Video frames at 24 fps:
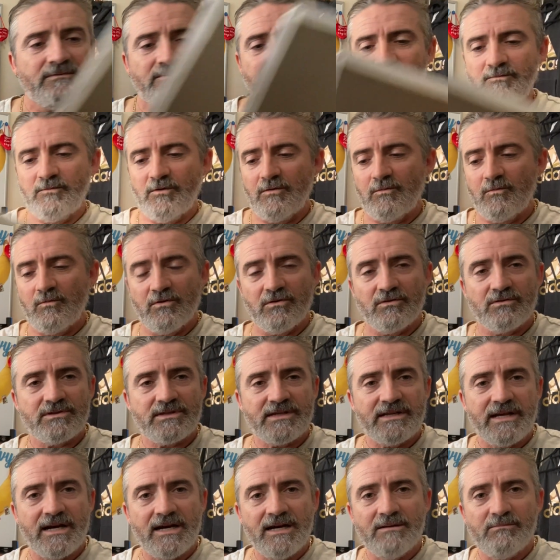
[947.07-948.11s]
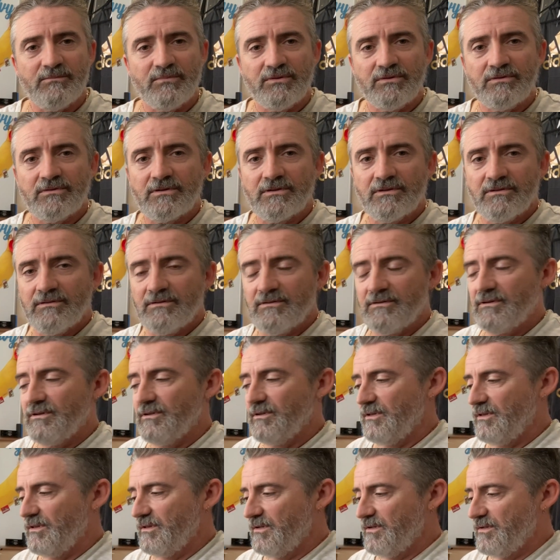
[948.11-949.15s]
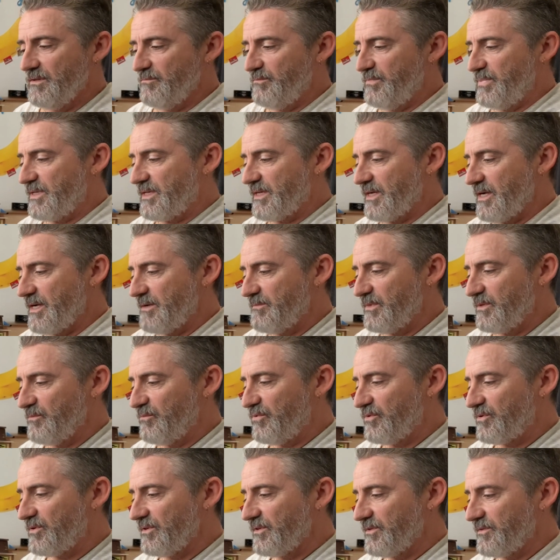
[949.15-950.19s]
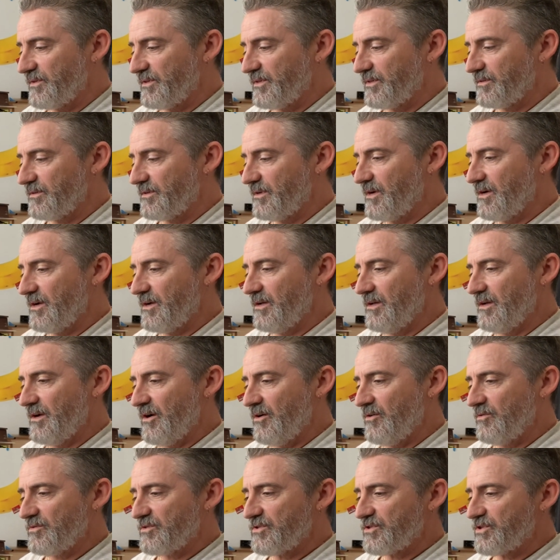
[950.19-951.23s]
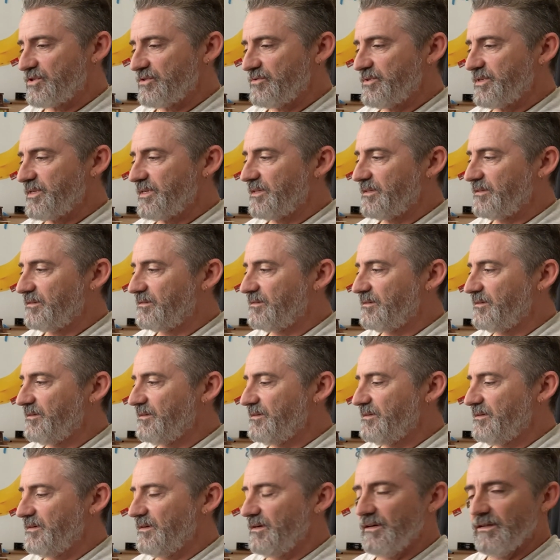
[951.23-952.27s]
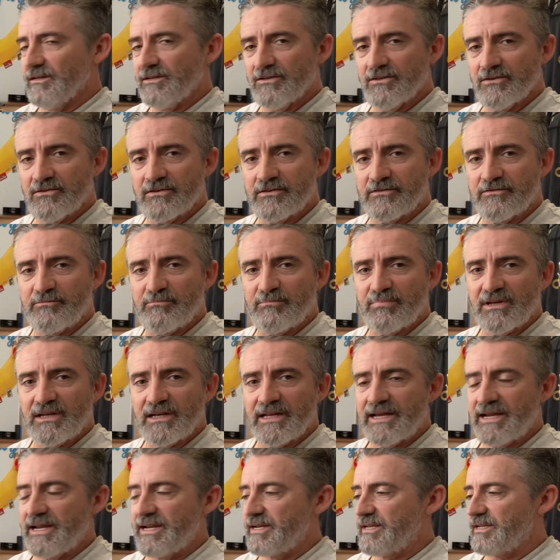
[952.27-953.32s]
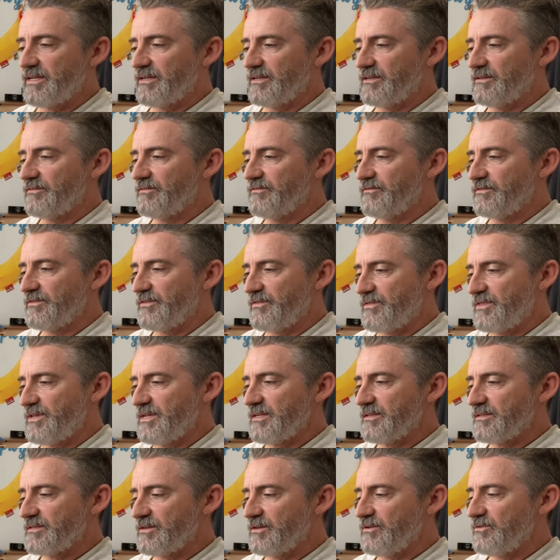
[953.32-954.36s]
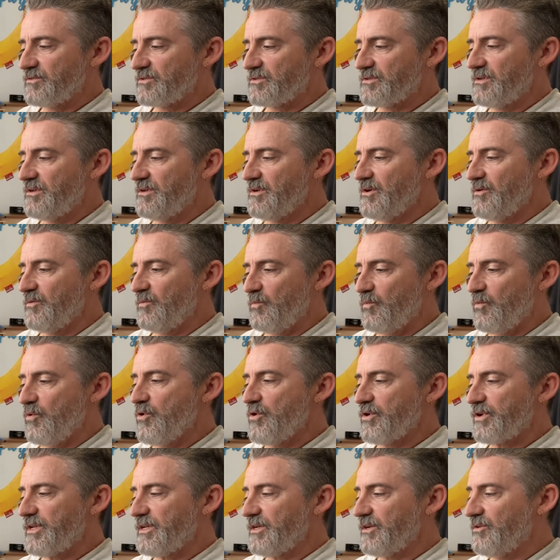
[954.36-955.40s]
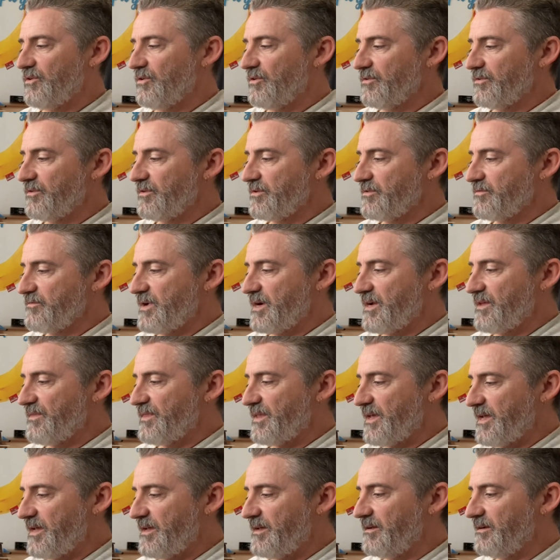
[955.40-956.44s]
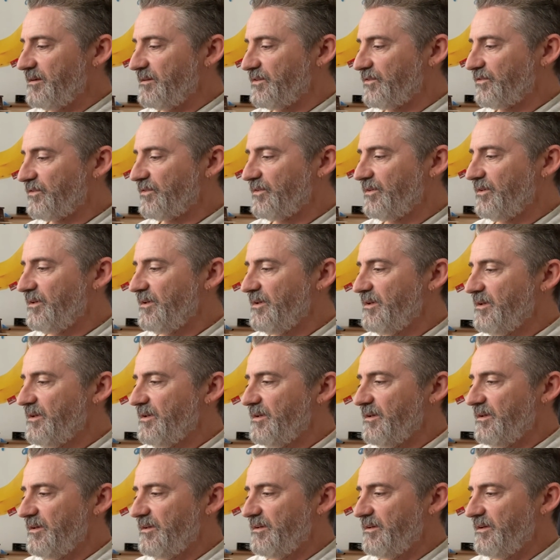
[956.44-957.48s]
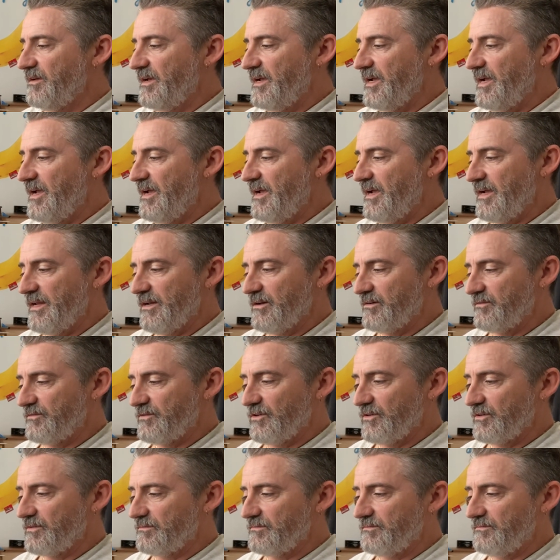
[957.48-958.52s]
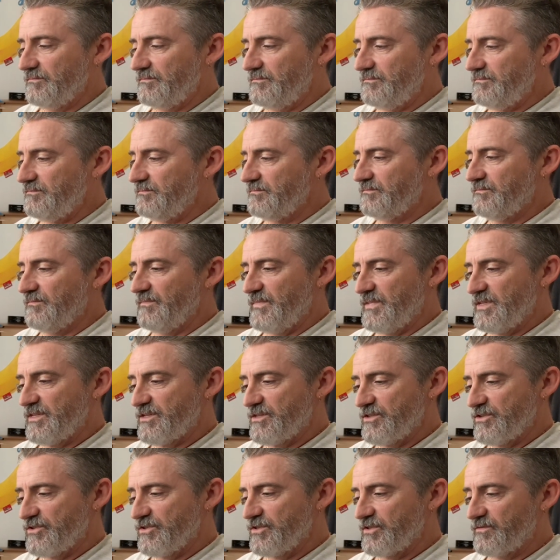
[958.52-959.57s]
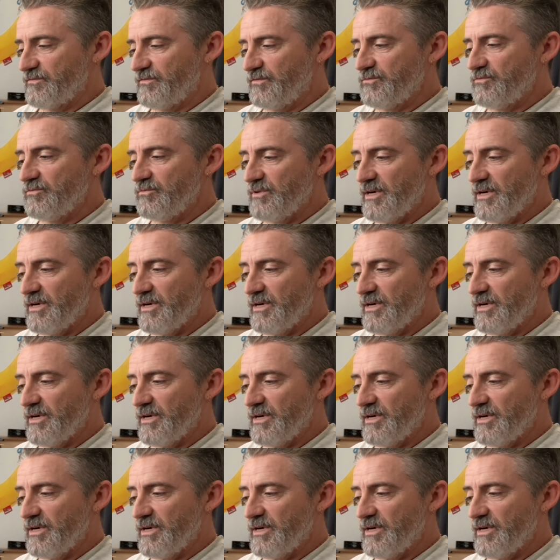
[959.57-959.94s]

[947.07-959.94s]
what was an art book, became the booklet that I was doing a lot of planning for things that I was working on around the house. And I've got, this is just full,